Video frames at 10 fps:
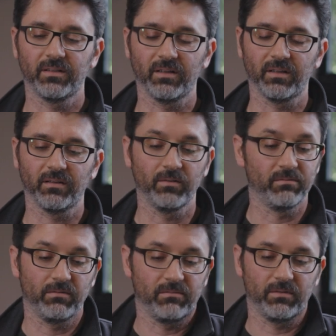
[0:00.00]
uh,
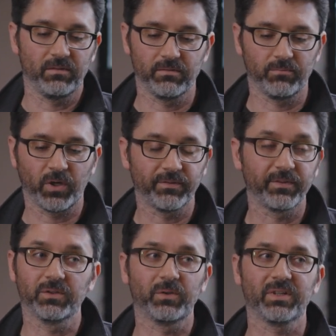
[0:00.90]
par
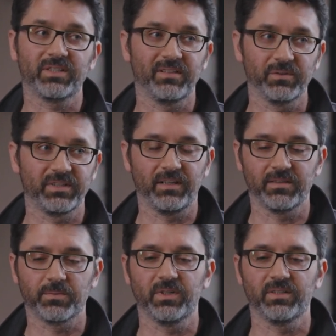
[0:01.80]
for the course those
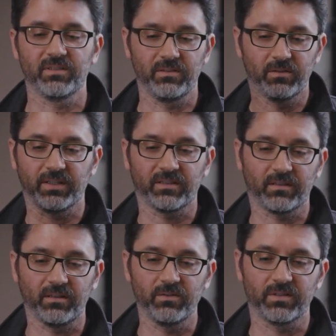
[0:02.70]
days was you click
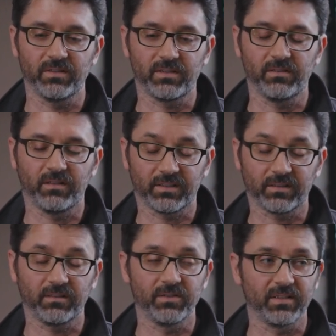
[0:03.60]
close the. click
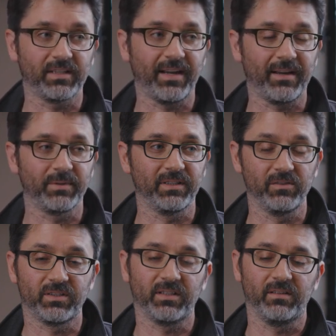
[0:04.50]
to close the tab and
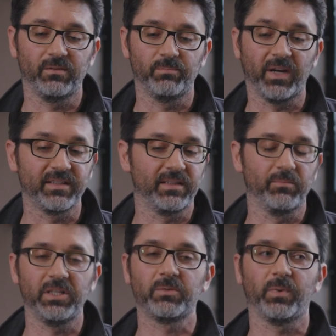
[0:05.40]
you you might see
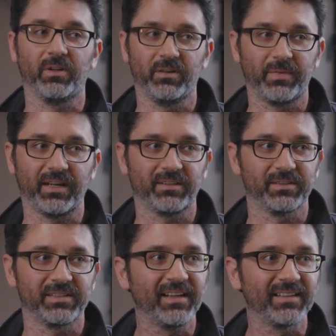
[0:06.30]
a beach ball on Mac O
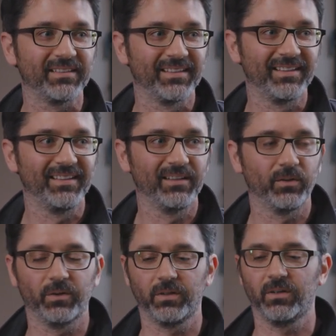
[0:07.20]
S ten, yeah.
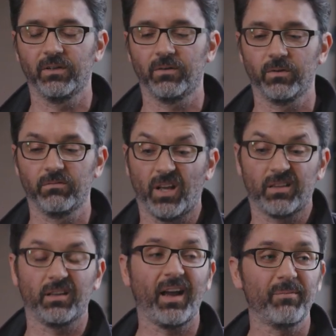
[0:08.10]
or or
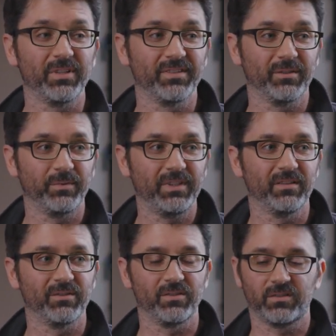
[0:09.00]
nothing happens on
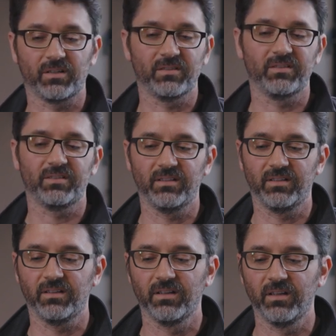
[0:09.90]
Windows. You start to see
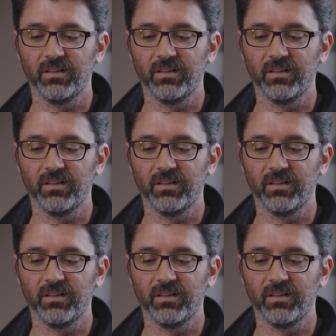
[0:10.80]
the